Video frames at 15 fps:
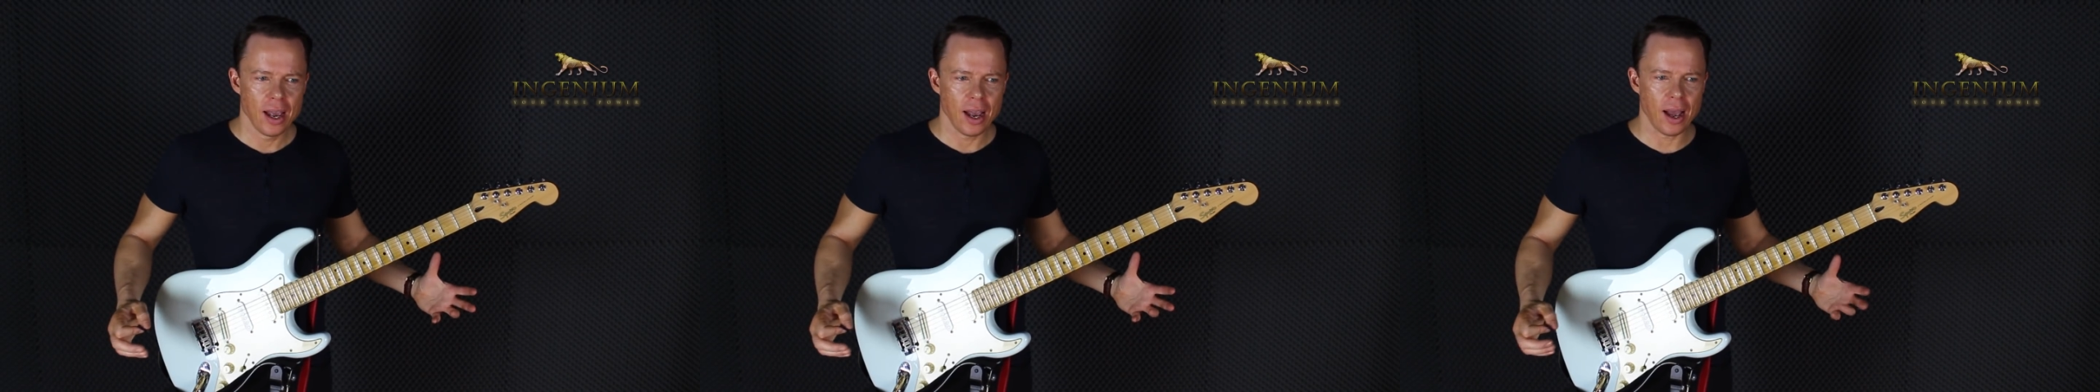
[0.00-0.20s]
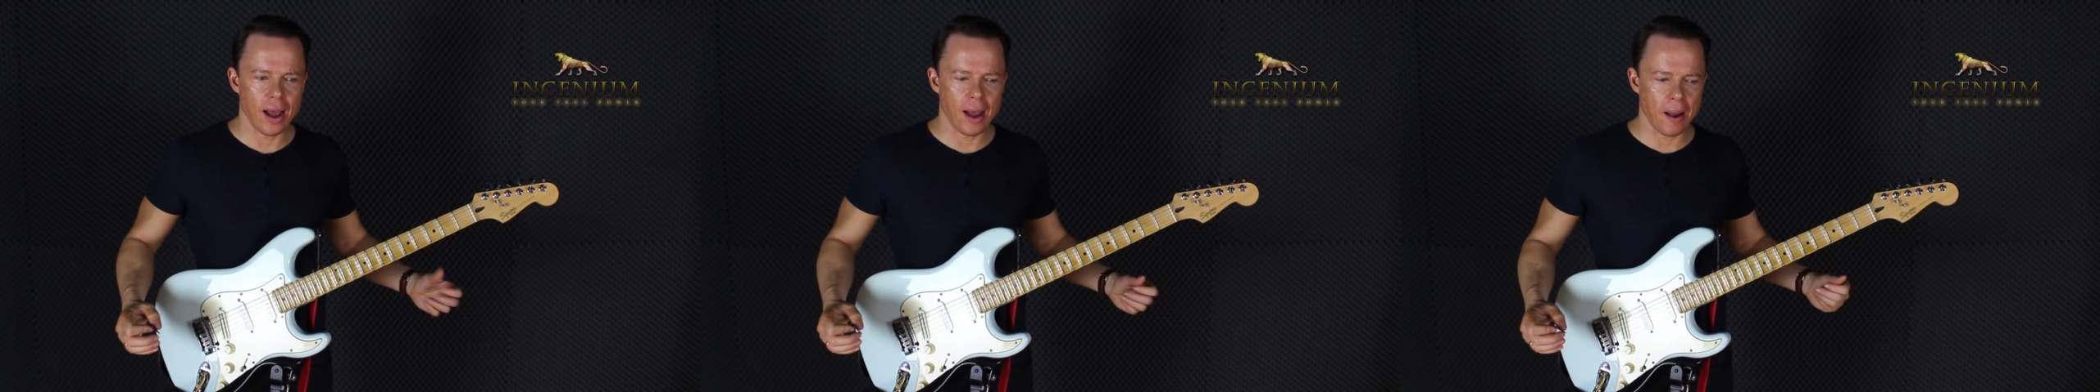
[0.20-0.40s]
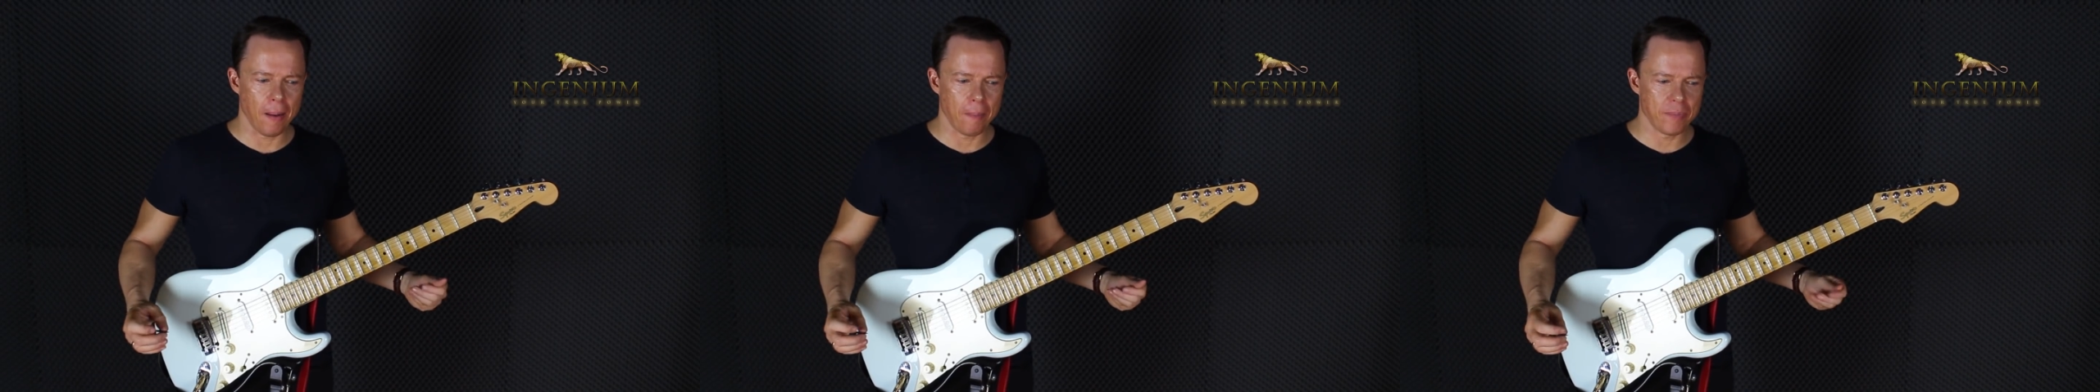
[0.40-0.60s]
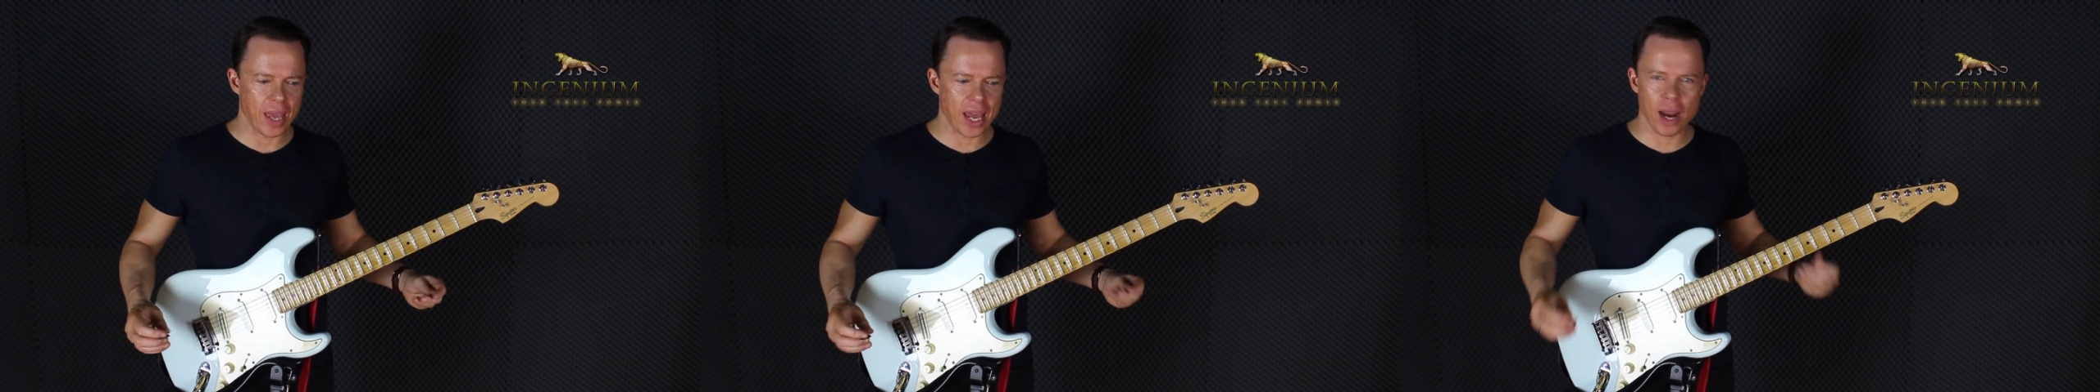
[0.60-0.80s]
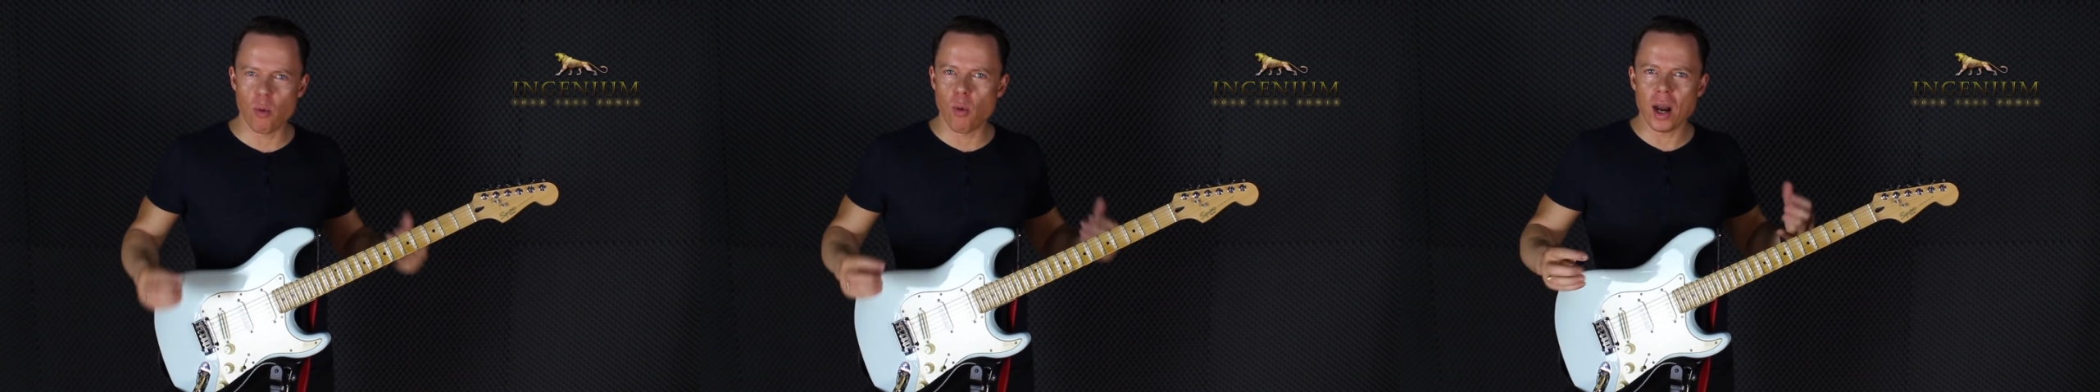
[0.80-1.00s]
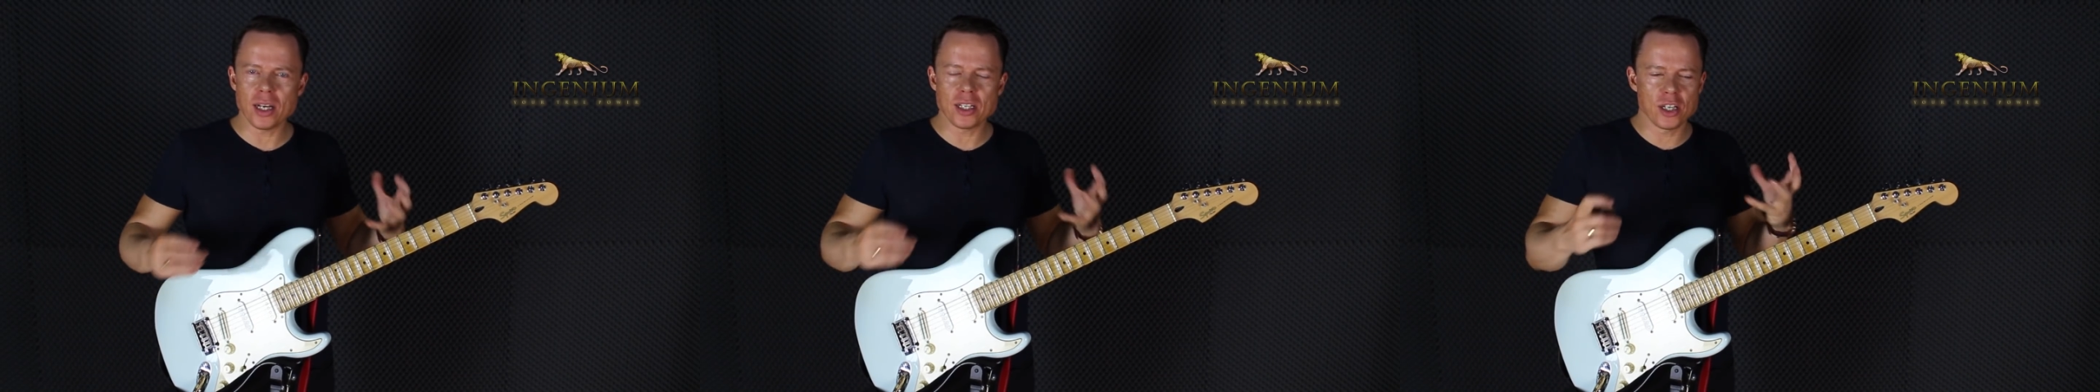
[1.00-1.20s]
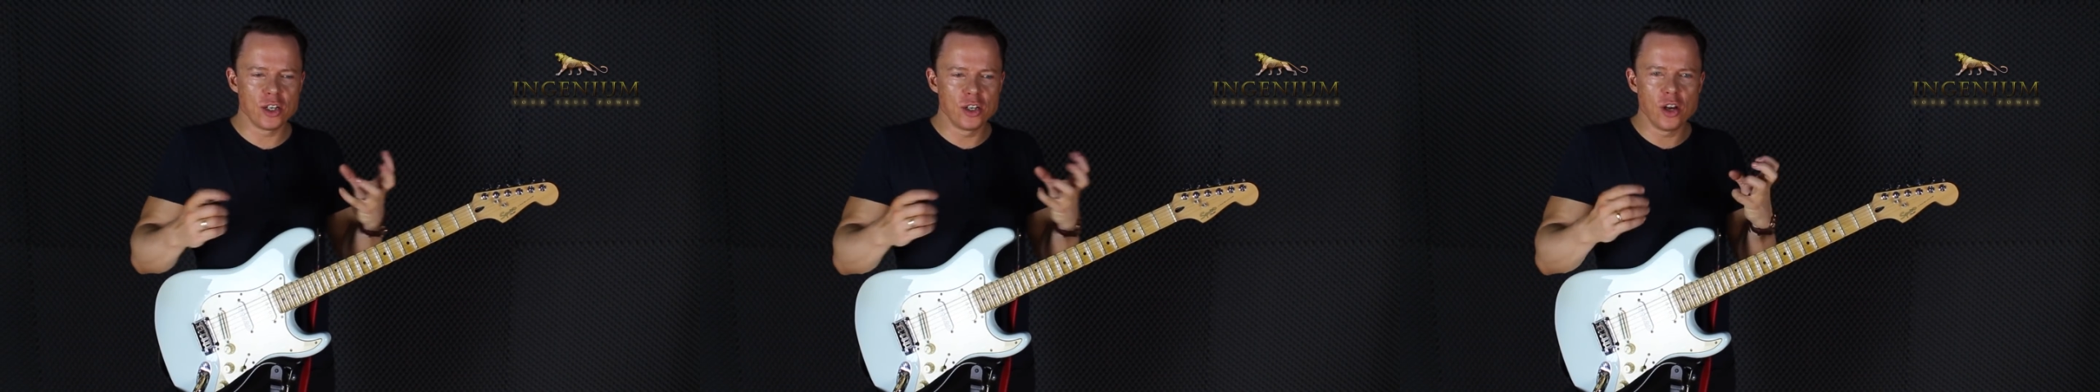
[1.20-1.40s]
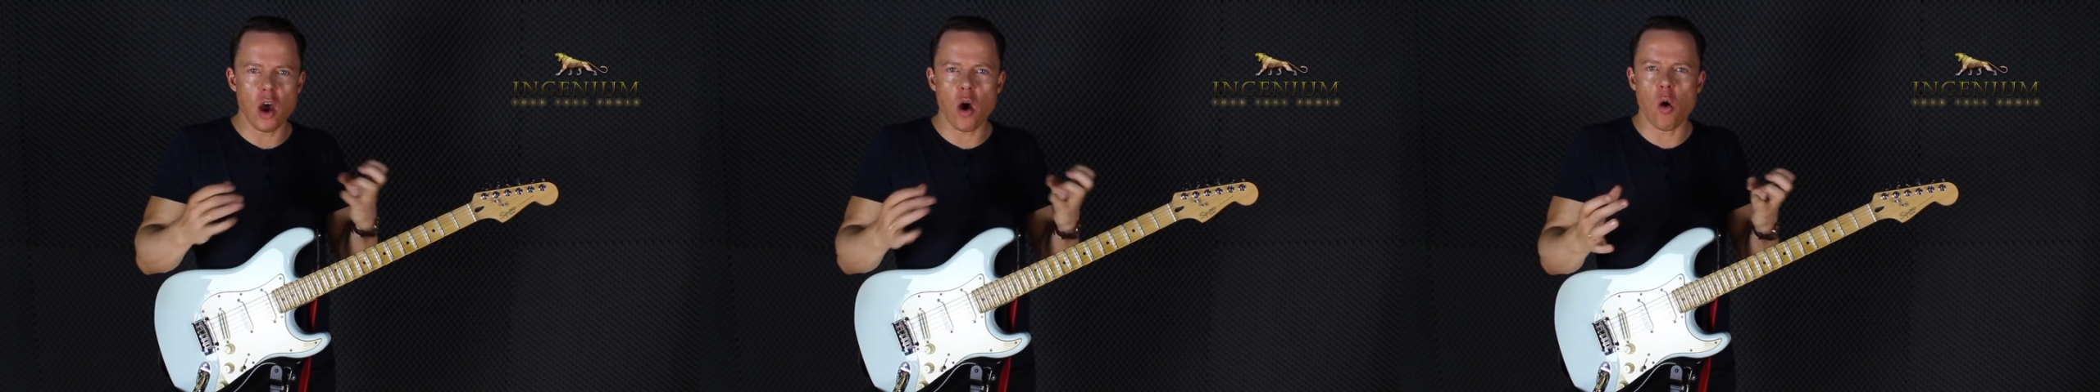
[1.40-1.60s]
And I wanted to
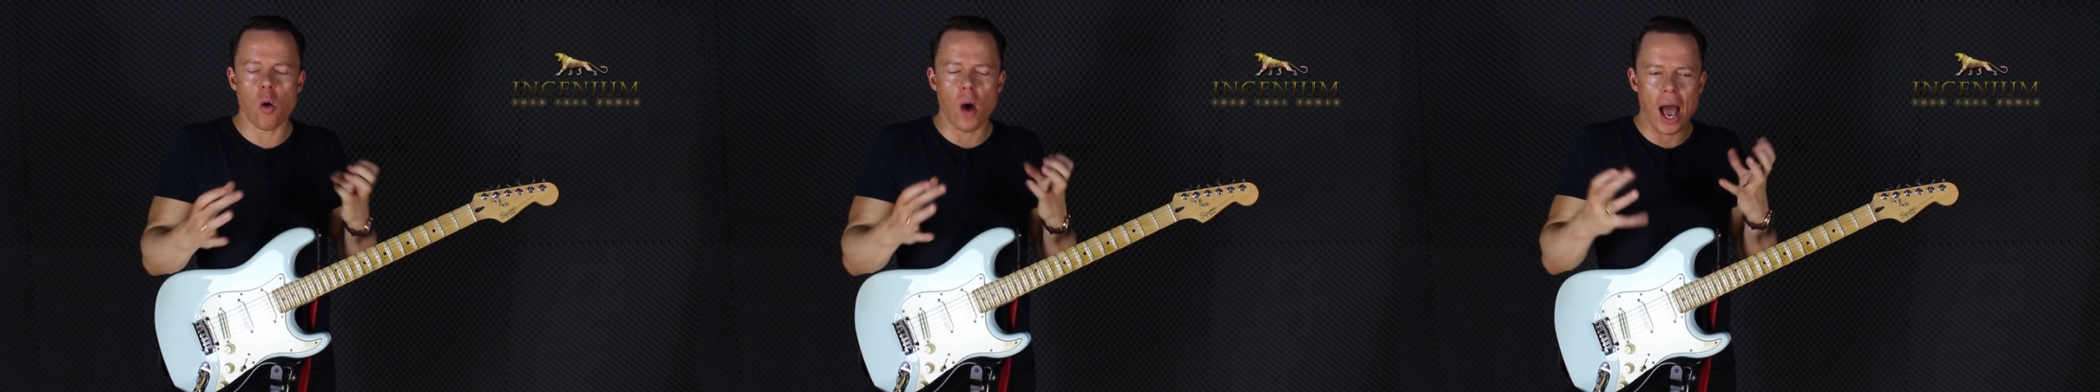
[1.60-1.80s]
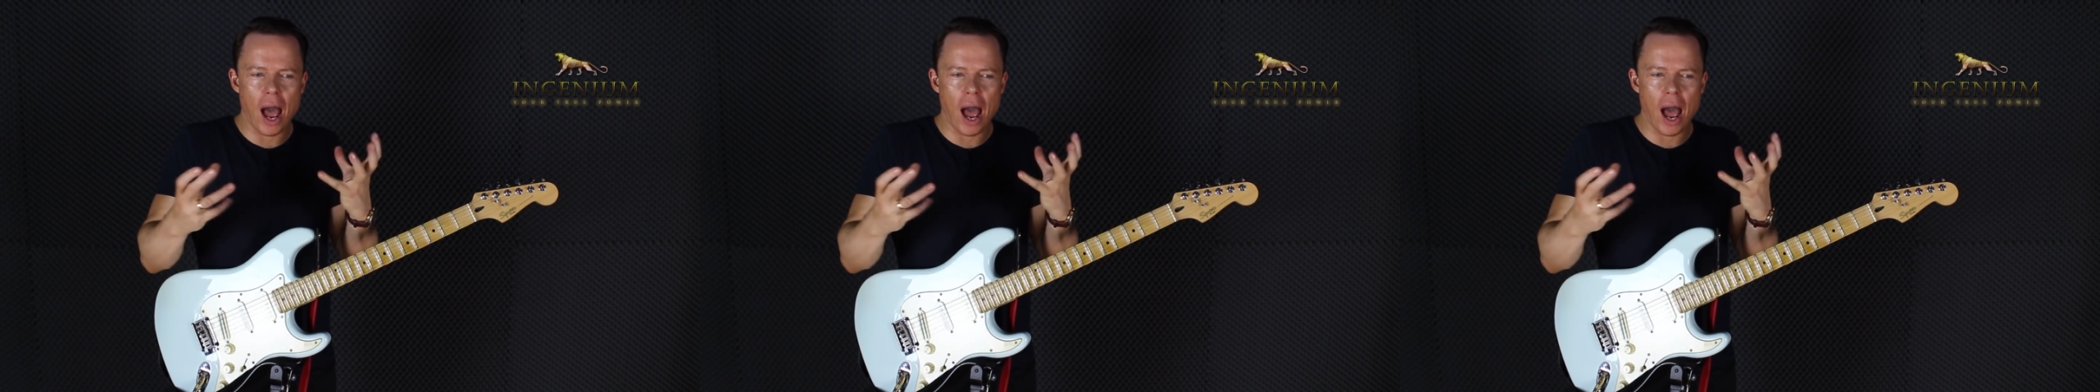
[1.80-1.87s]
know